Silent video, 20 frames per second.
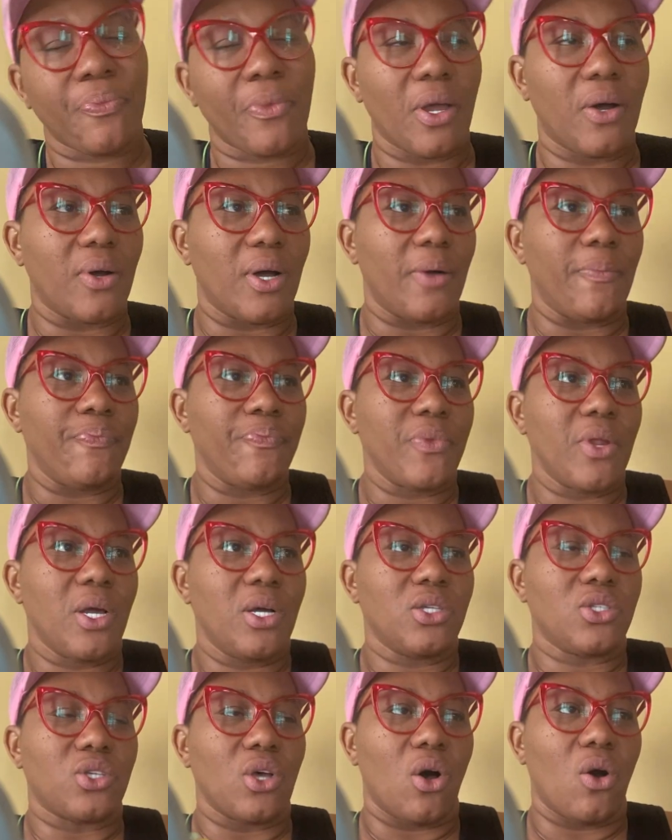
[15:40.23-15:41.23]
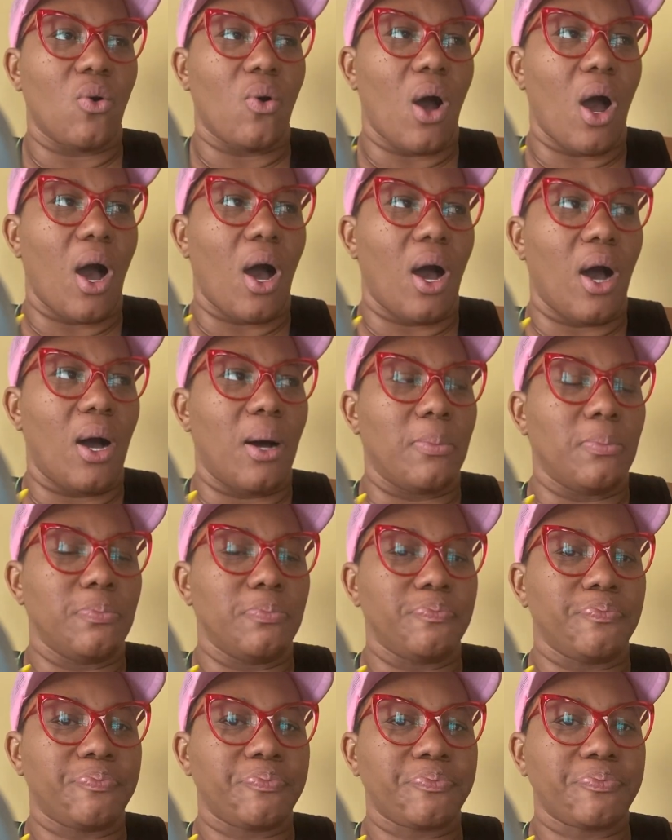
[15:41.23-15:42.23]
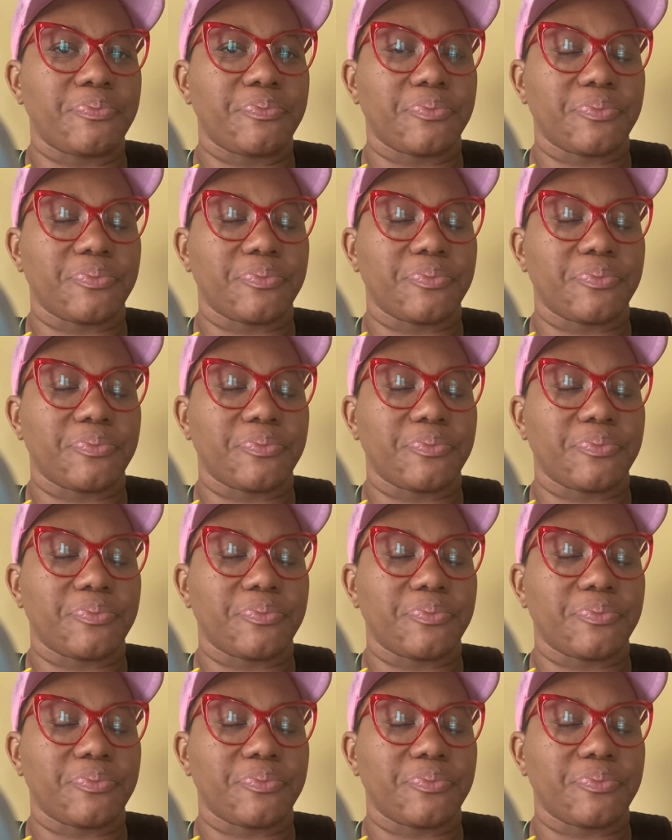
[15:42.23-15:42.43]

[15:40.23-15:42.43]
Okay, so um,